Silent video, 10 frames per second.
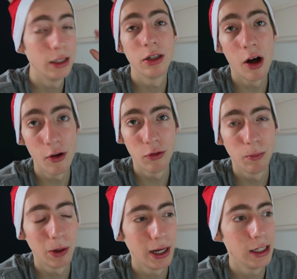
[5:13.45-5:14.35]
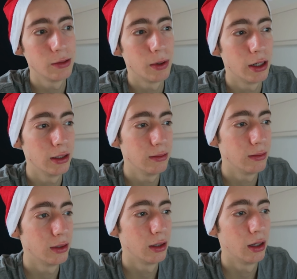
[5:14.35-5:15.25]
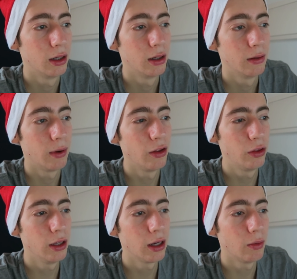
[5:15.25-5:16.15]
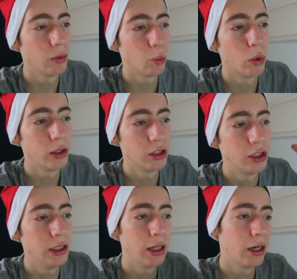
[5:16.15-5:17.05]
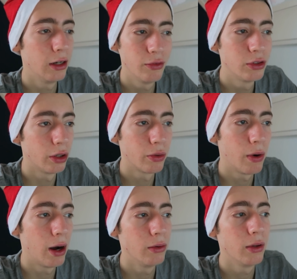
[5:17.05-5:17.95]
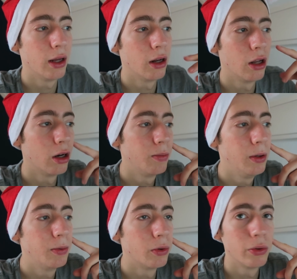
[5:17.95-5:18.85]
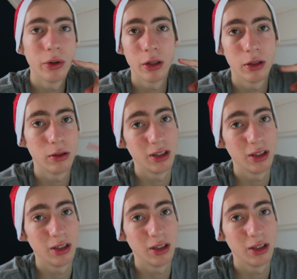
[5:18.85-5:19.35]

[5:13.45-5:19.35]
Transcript: It's an awful place, but I think I would want to see that, and if it's on the route, then a lot of people